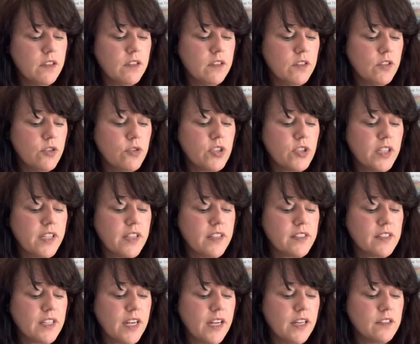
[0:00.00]
Usually
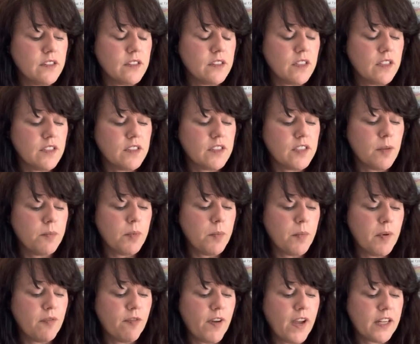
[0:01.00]
this has a
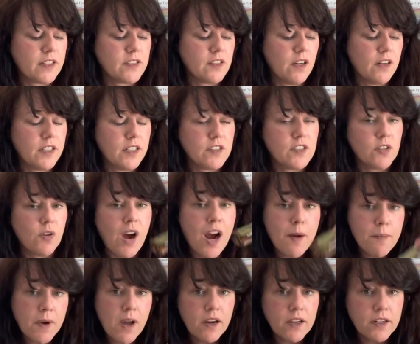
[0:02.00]
supplement facts on it, so I'm
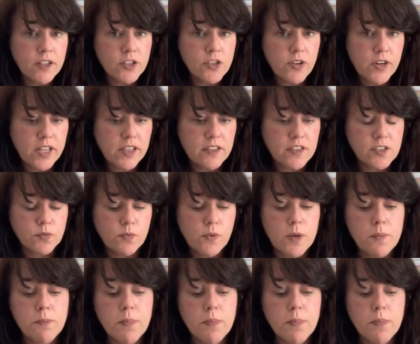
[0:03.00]
not going to drink this one.